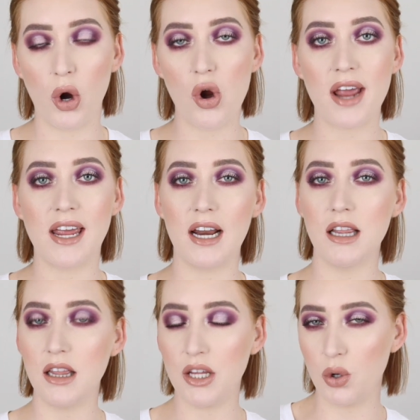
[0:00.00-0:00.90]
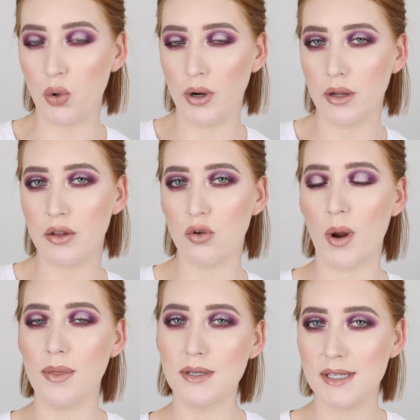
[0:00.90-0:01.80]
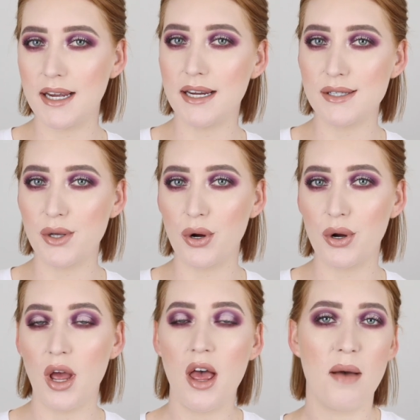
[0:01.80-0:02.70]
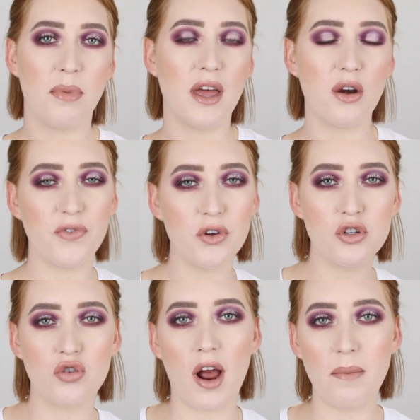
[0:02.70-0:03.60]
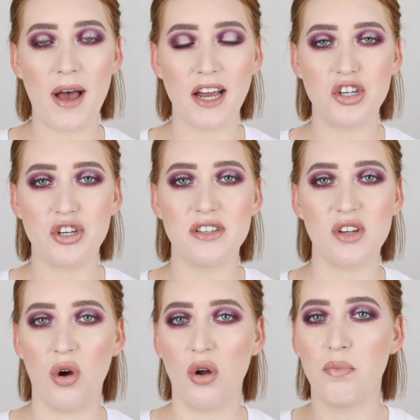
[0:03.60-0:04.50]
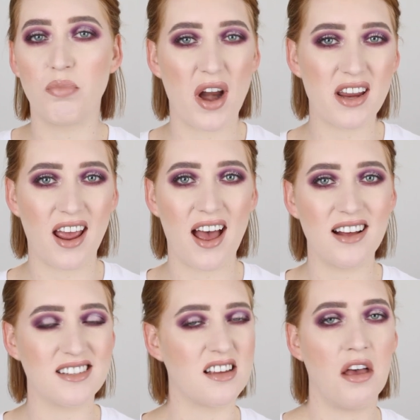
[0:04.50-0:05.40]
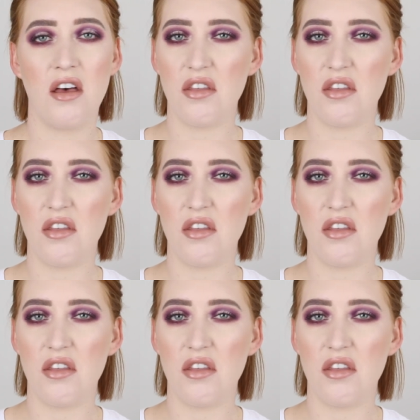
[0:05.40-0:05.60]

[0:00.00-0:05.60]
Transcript: I get a little oily throughout the T-zone, but then a few dry patches on breakouts,